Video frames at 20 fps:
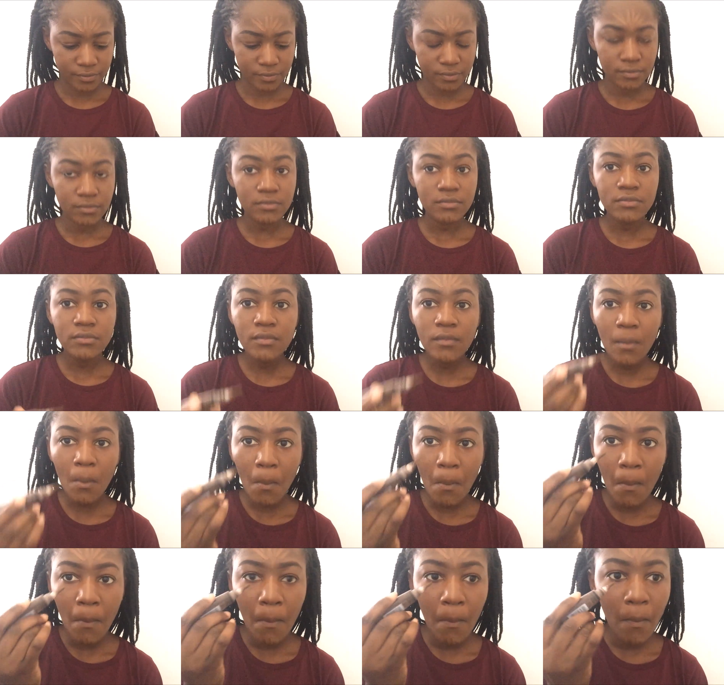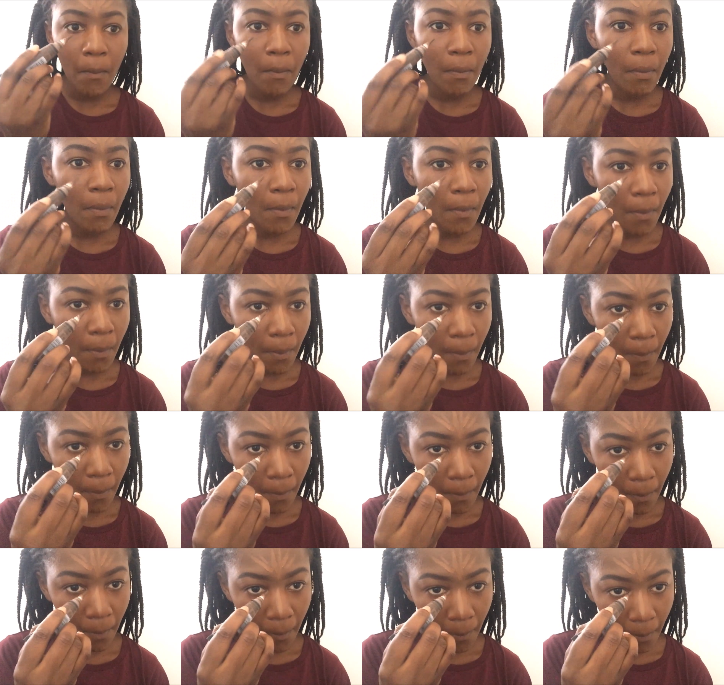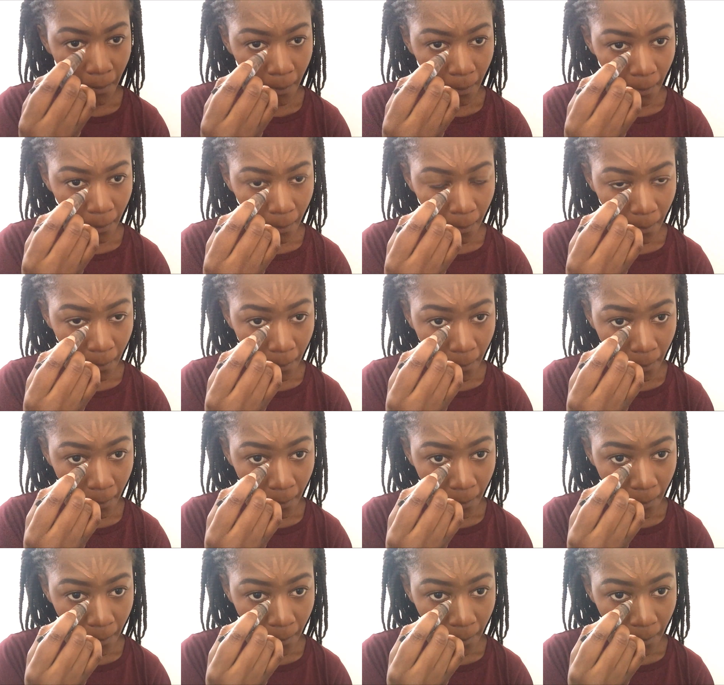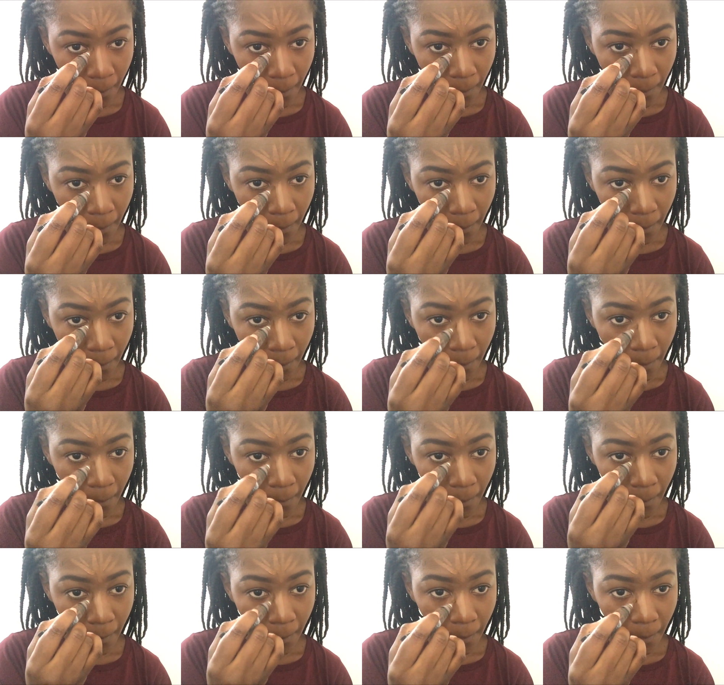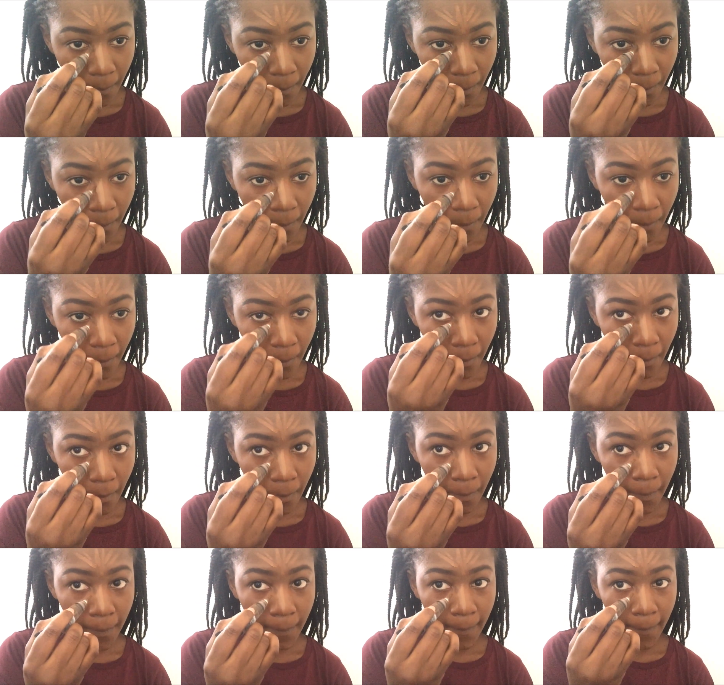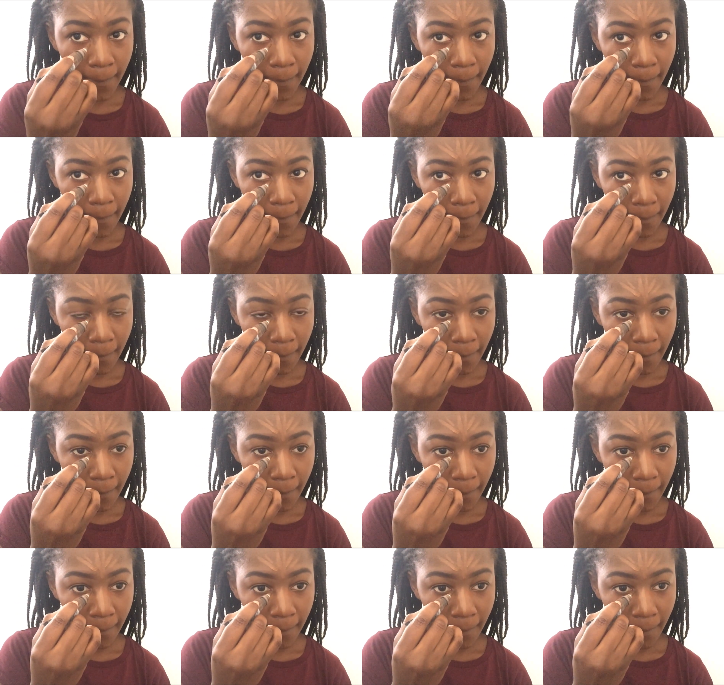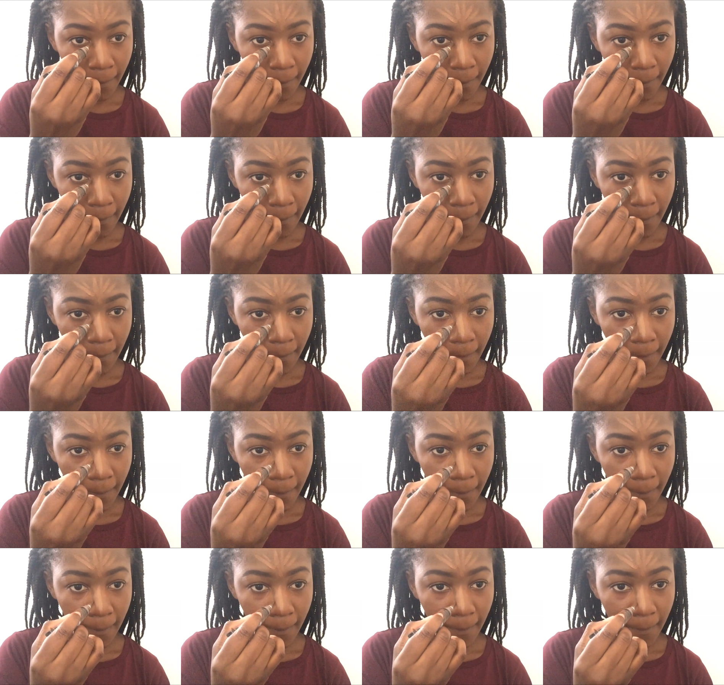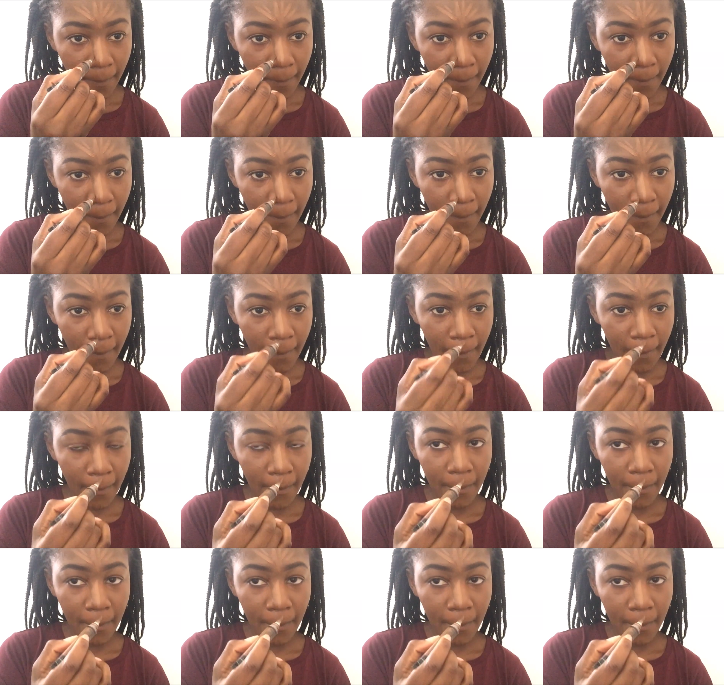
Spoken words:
(no one is talking)